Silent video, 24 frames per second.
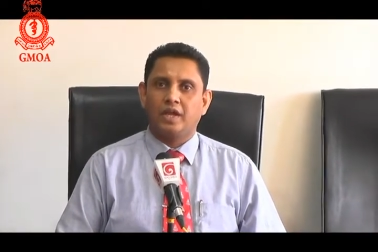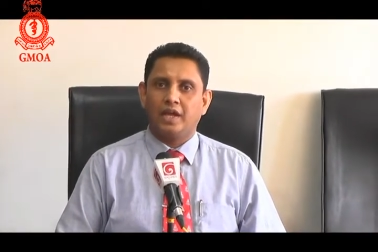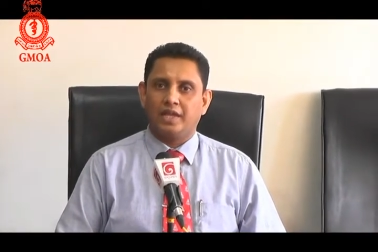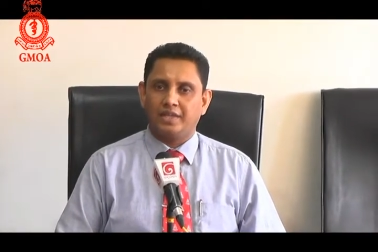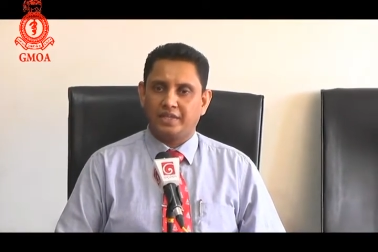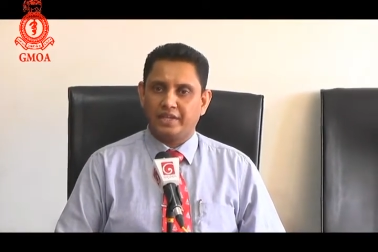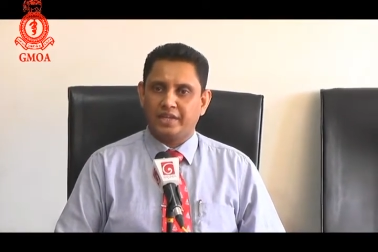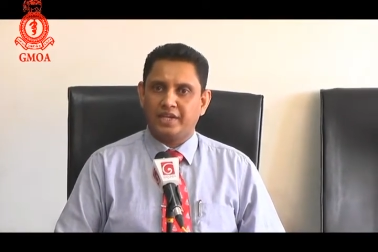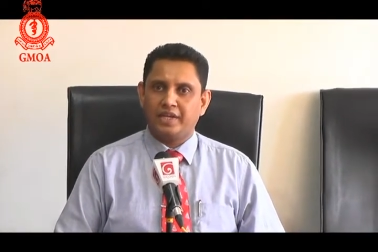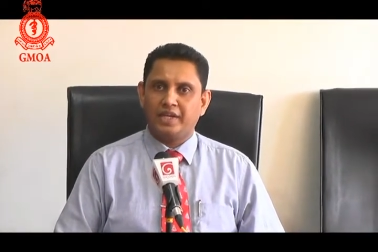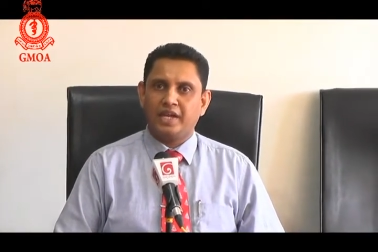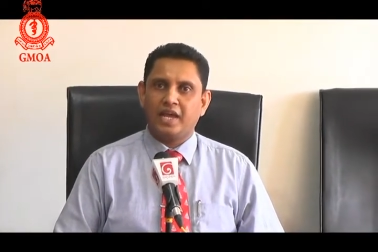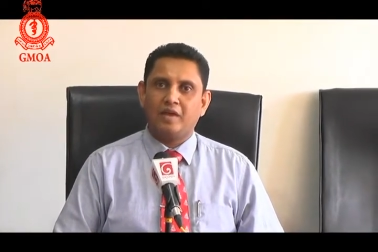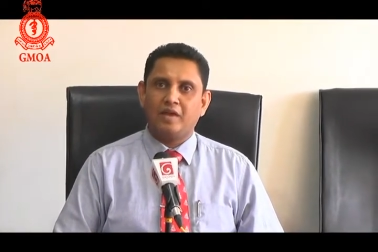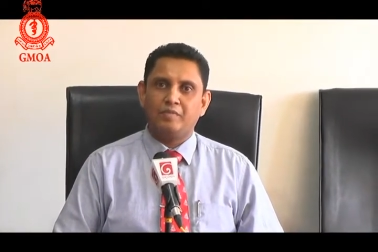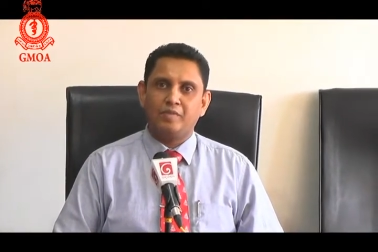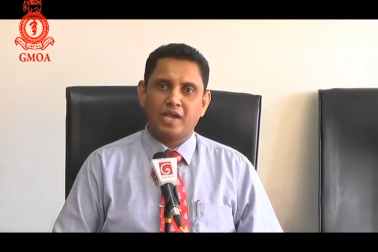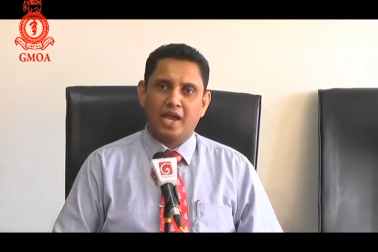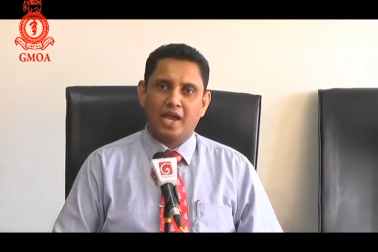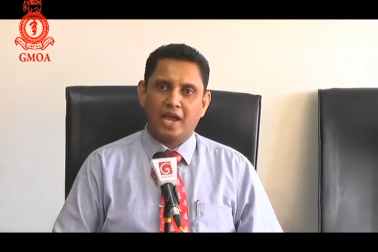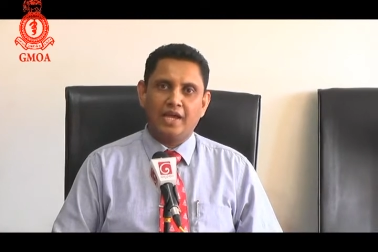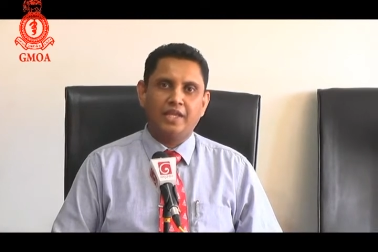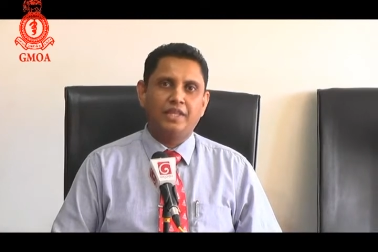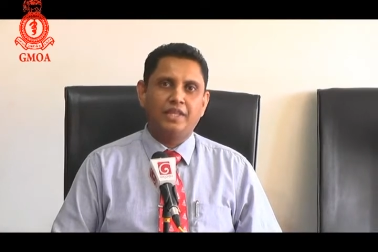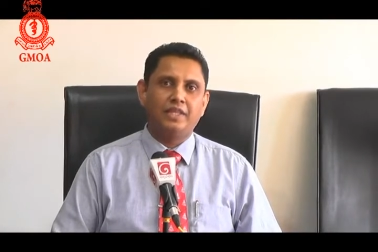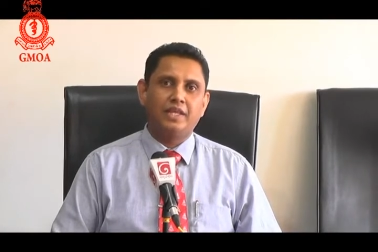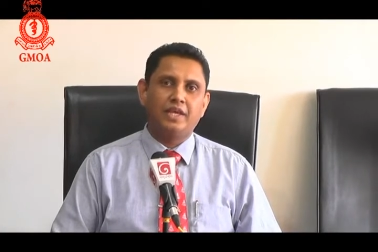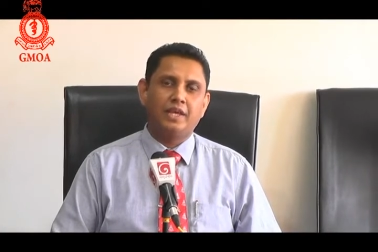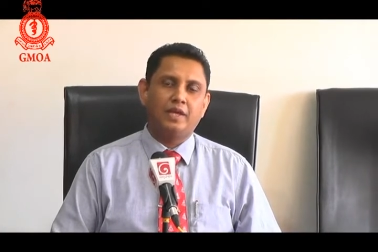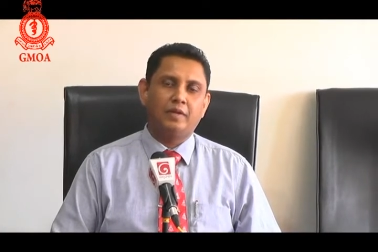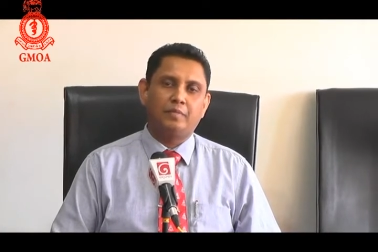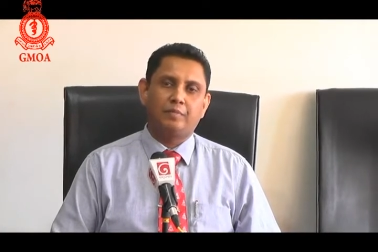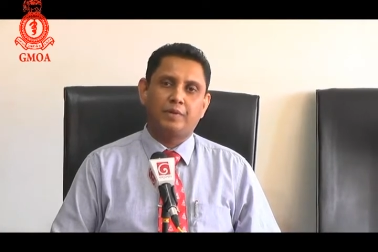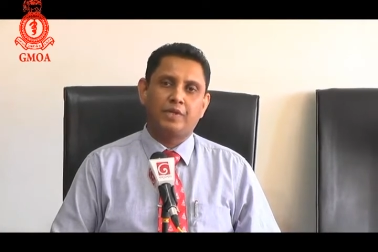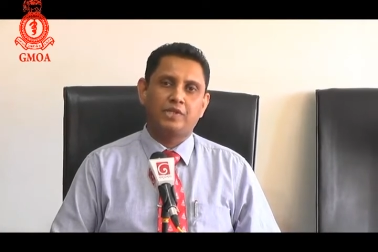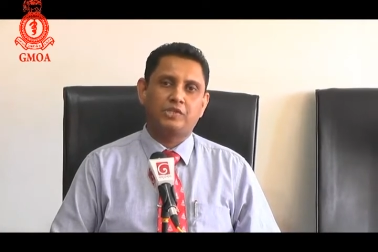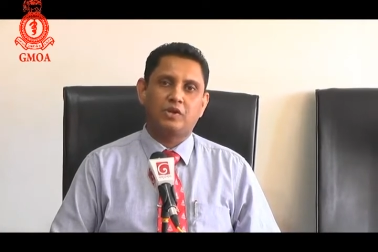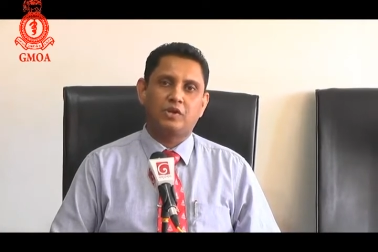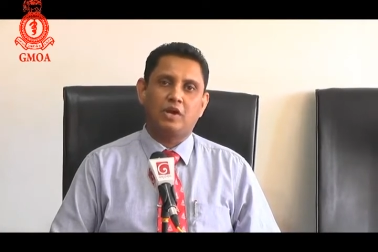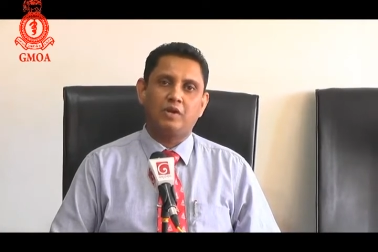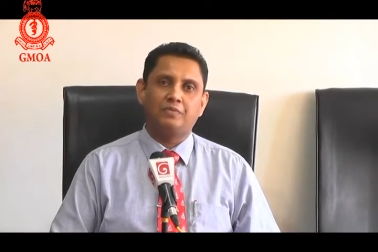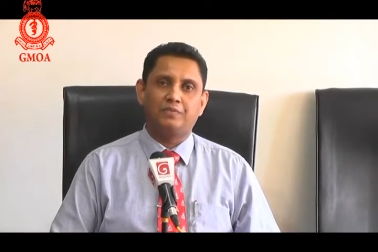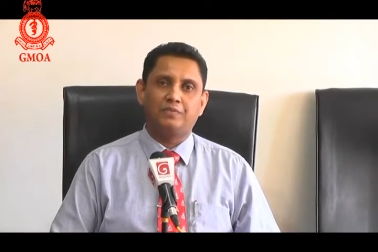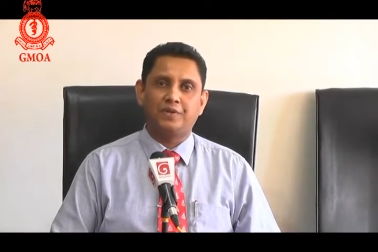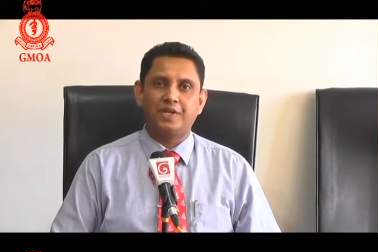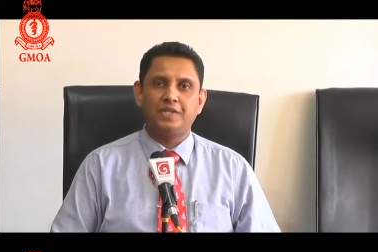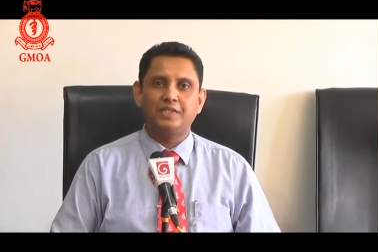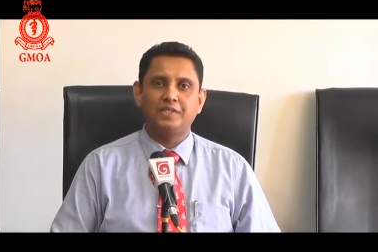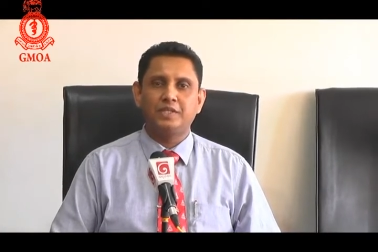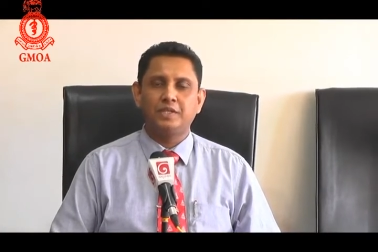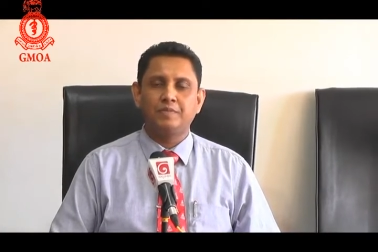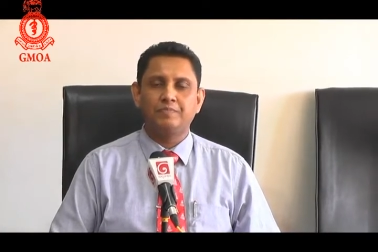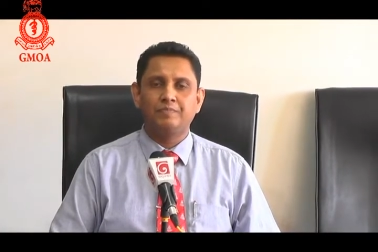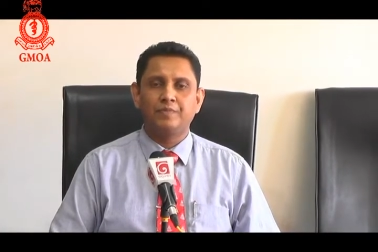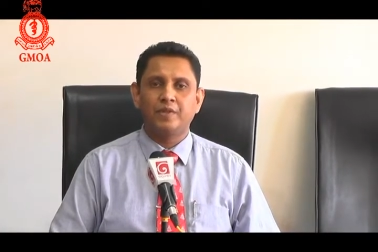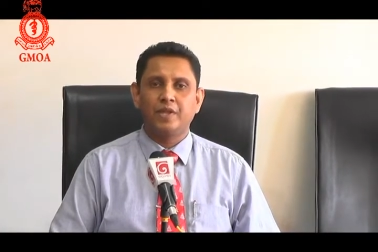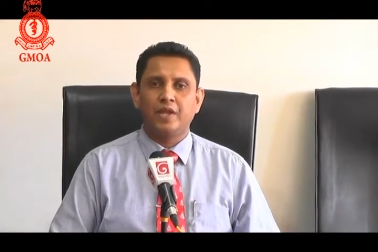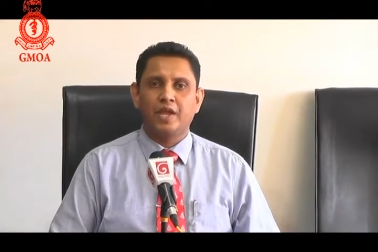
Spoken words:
agenda behind the press conference